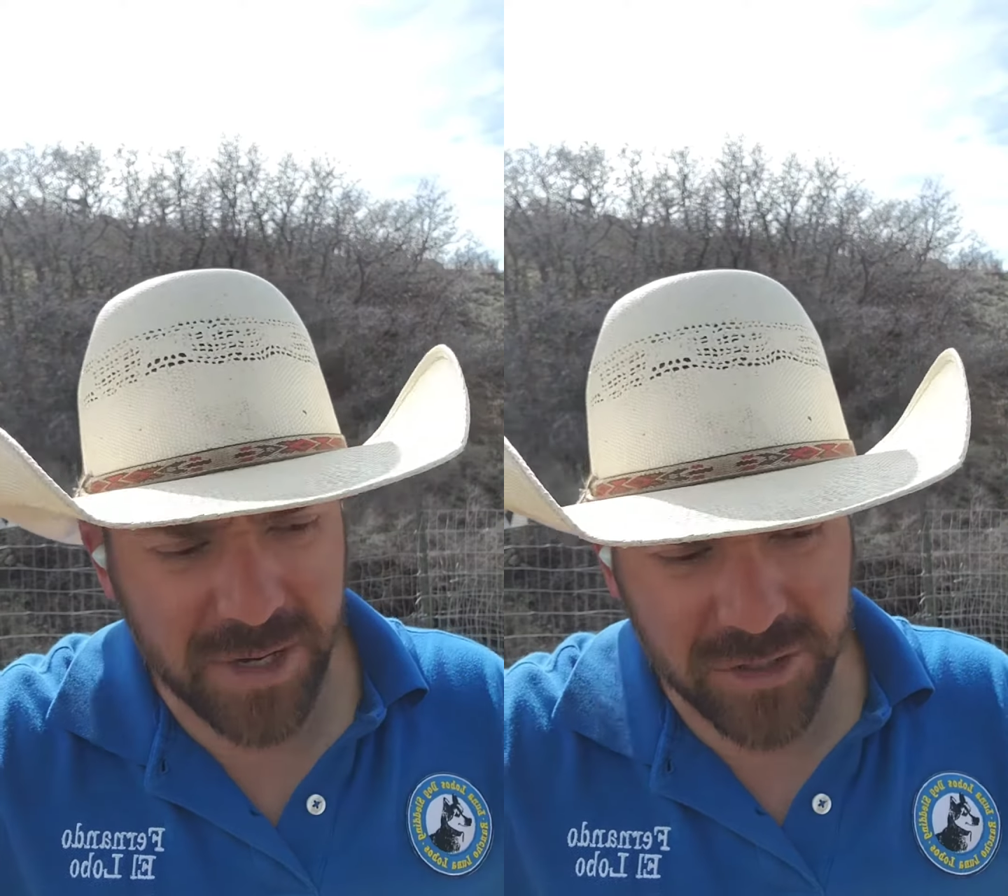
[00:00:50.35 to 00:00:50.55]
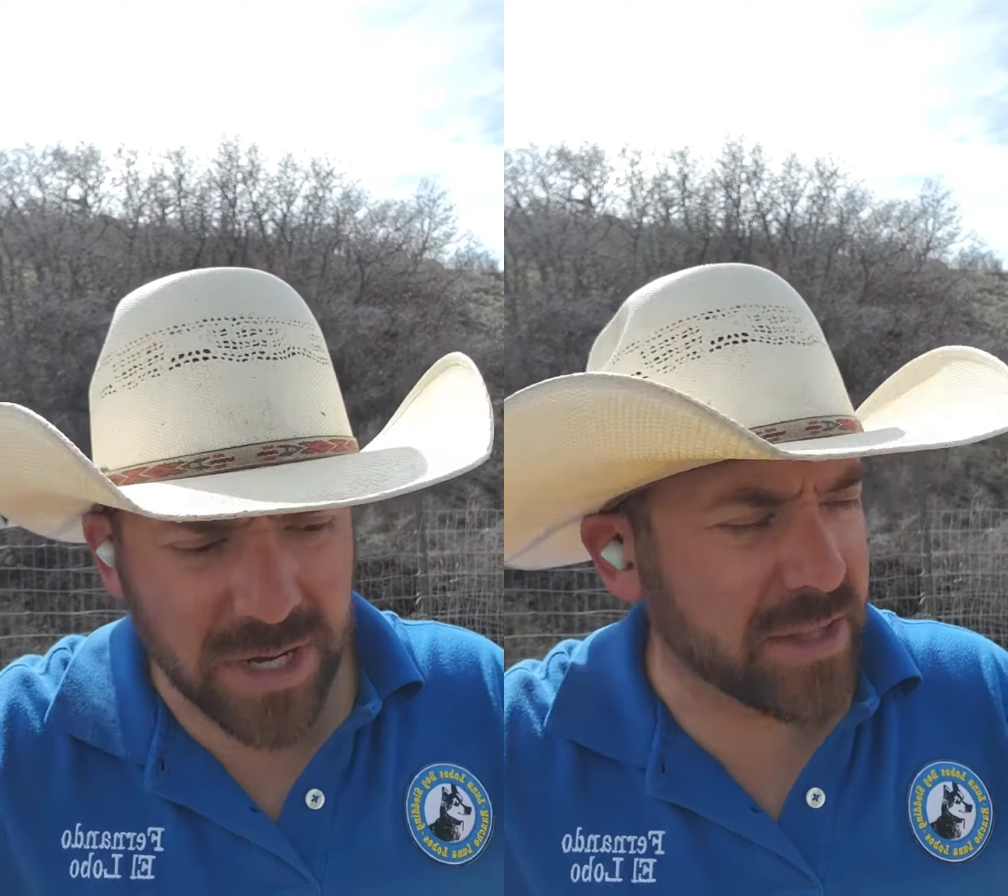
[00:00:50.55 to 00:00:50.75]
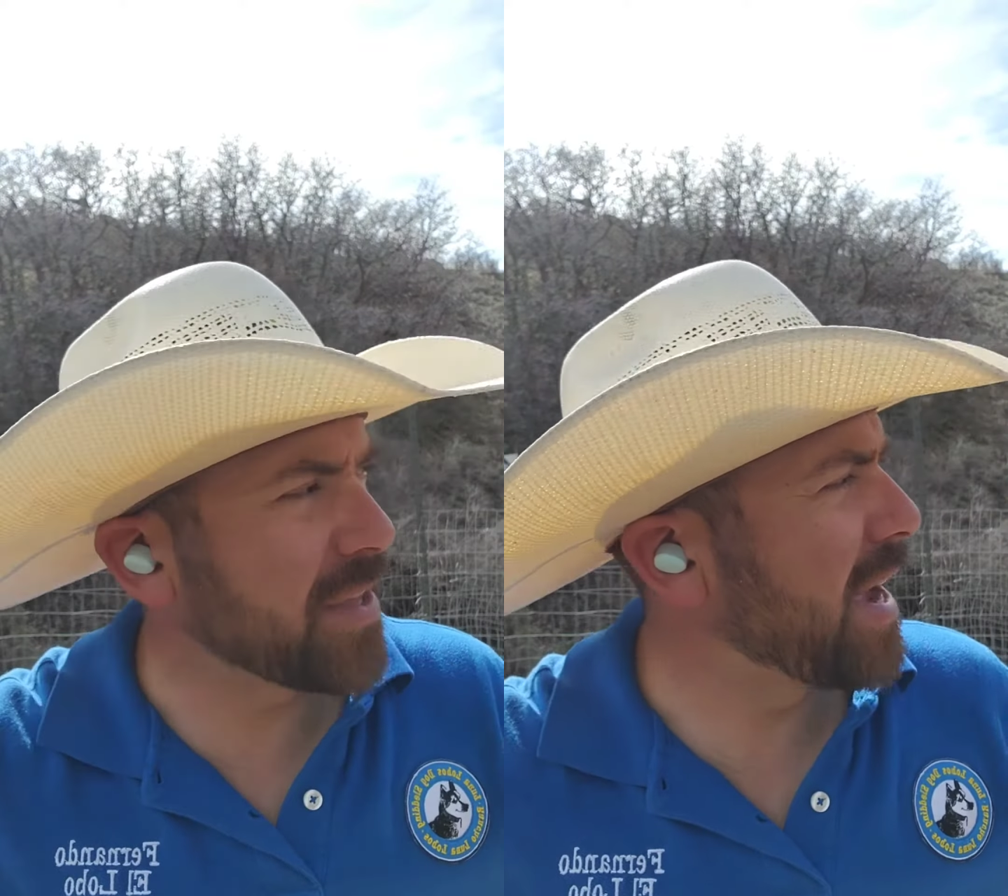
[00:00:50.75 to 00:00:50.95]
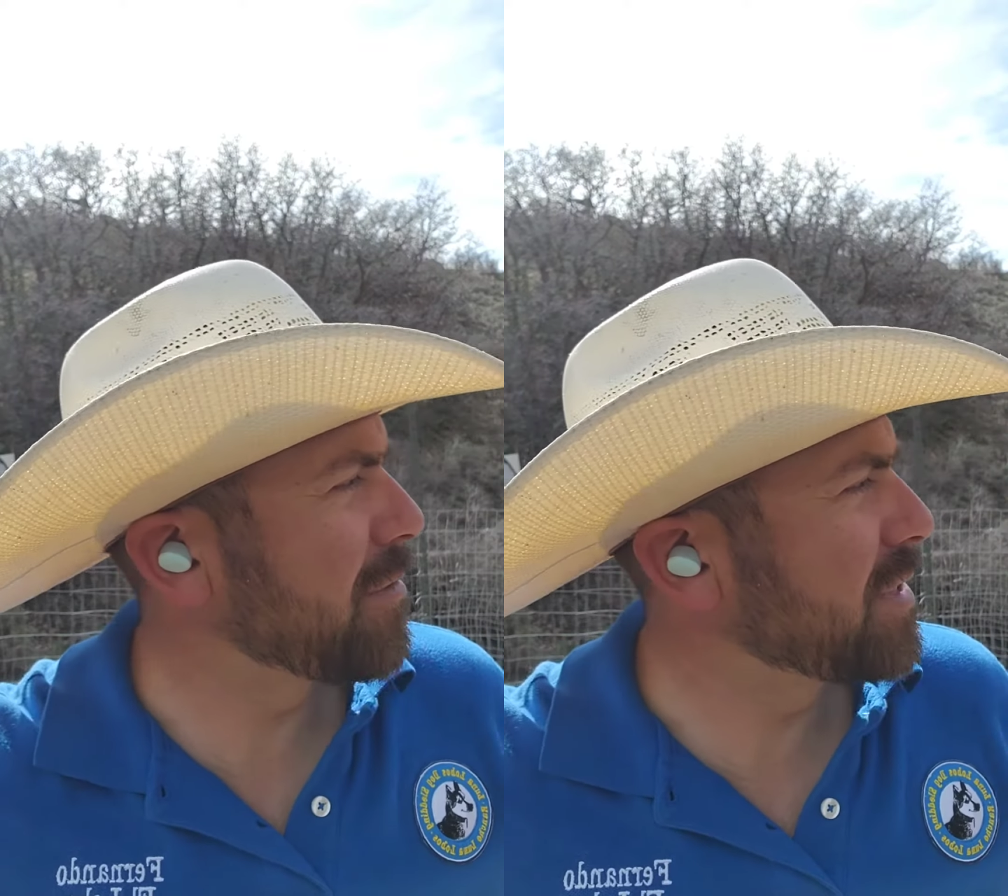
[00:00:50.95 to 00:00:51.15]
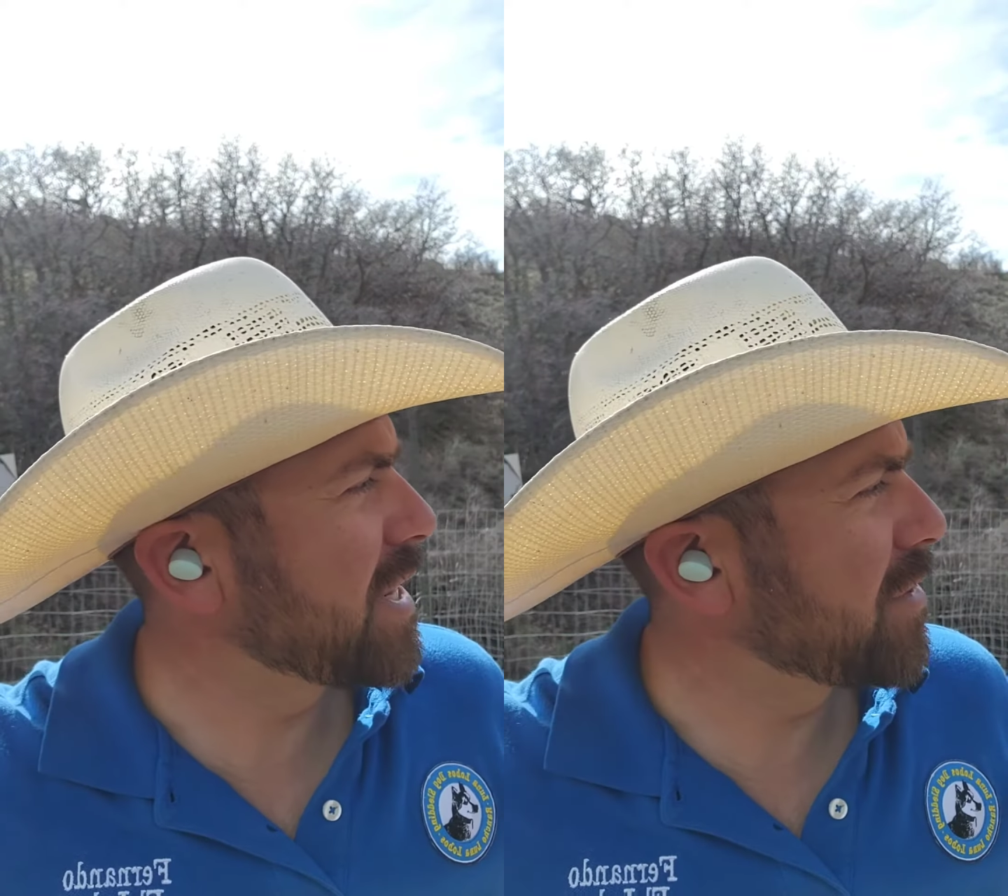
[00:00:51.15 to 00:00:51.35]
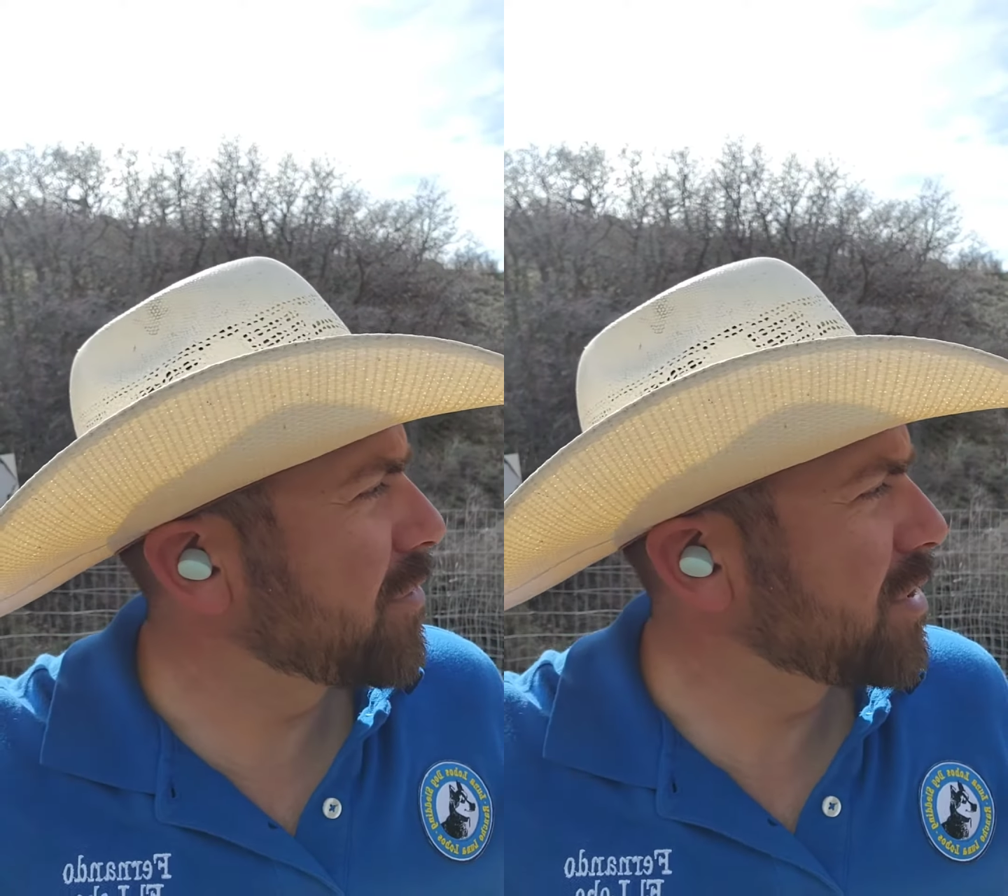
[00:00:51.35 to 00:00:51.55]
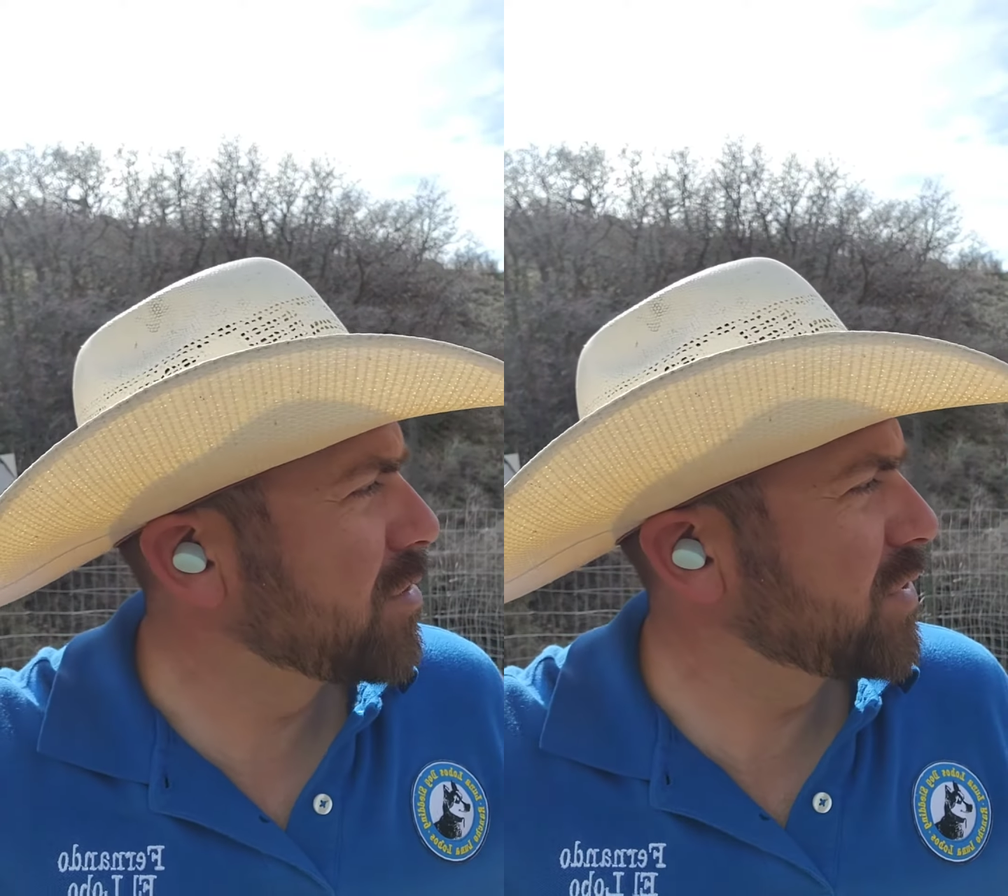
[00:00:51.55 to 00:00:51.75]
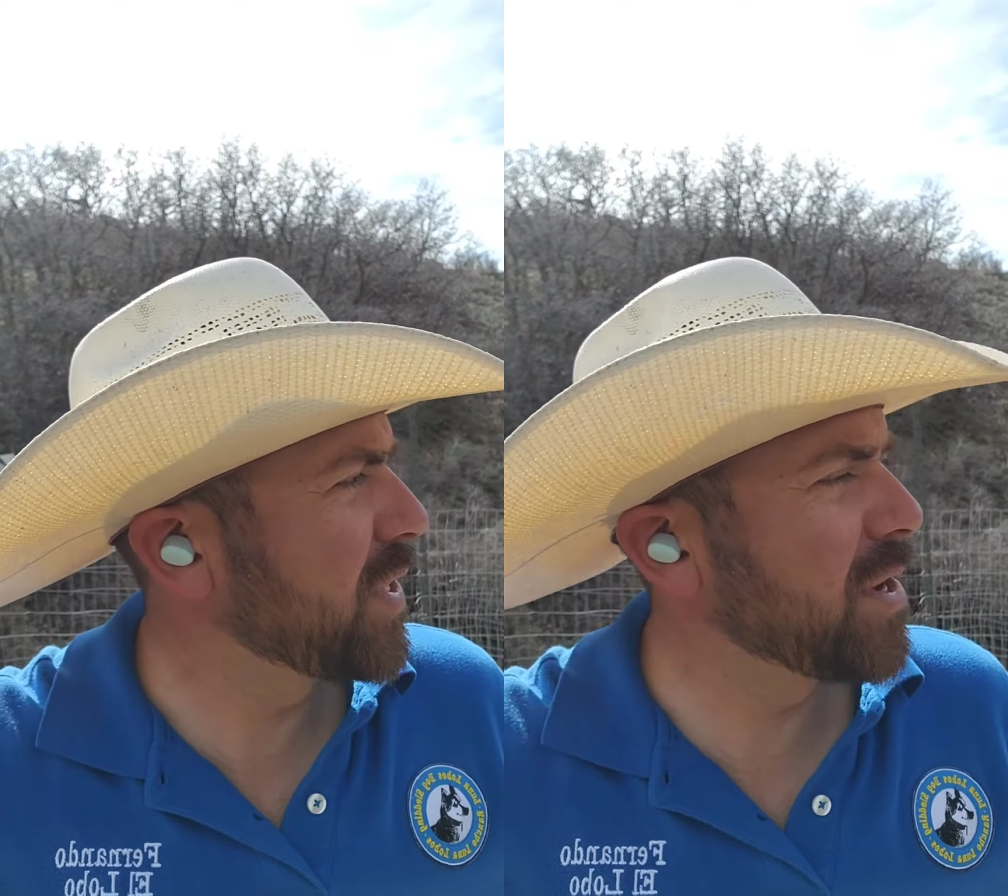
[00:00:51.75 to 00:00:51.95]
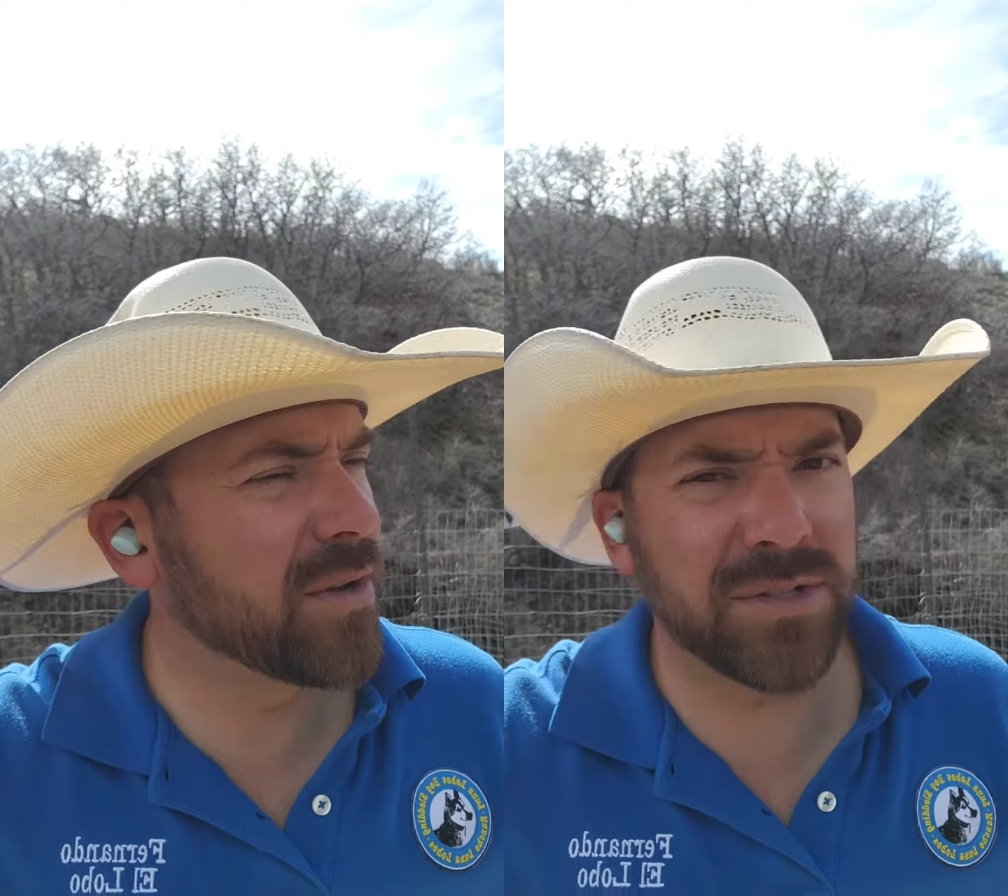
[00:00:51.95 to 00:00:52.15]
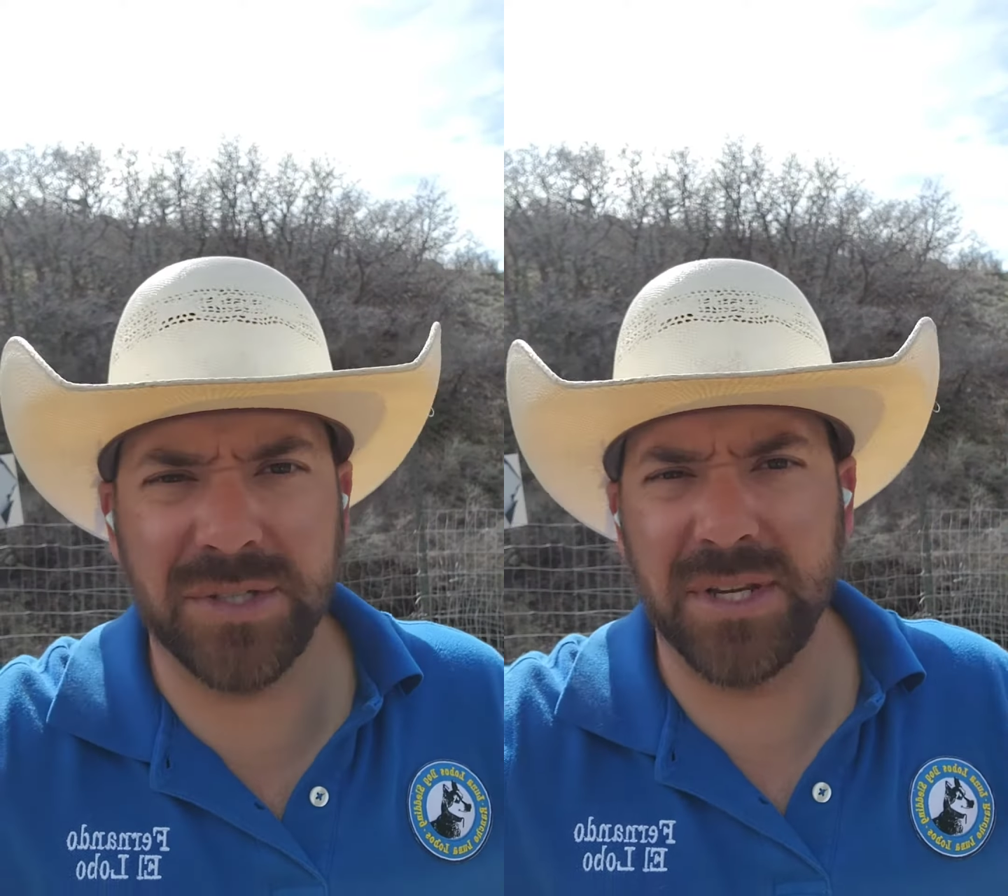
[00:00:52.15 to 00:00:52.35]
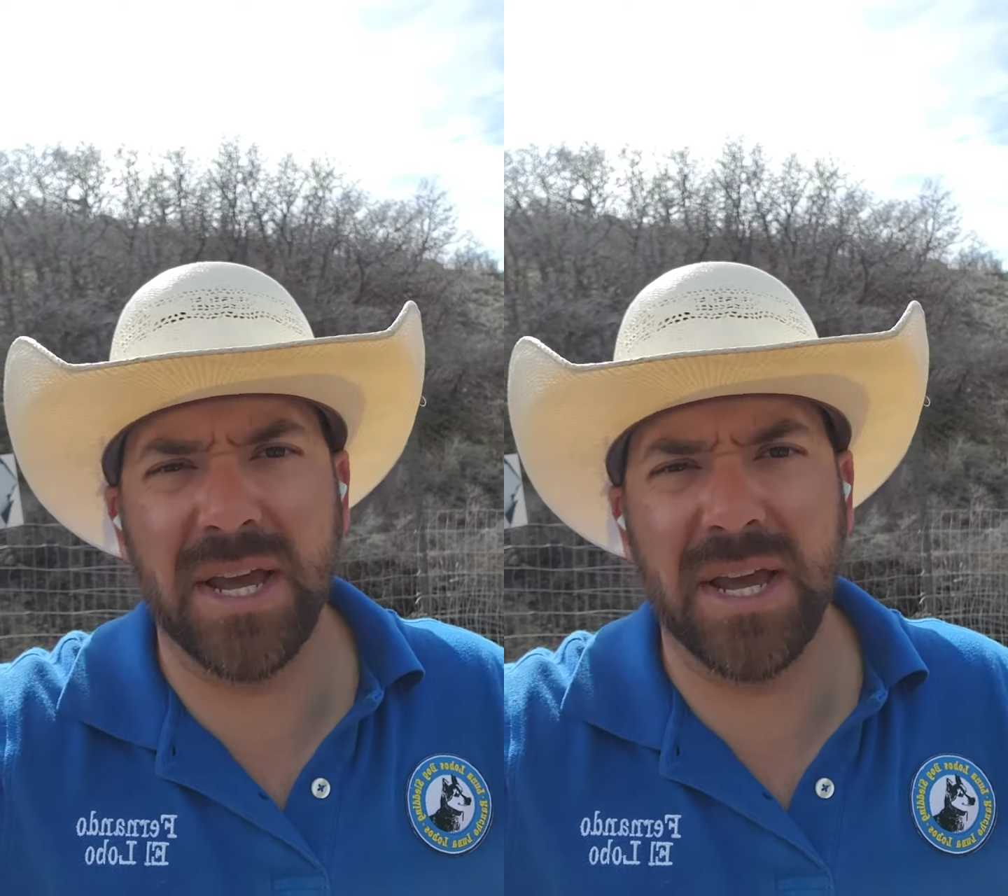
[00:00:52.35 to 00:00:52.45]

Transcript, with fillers: my train of thought was that if we use those,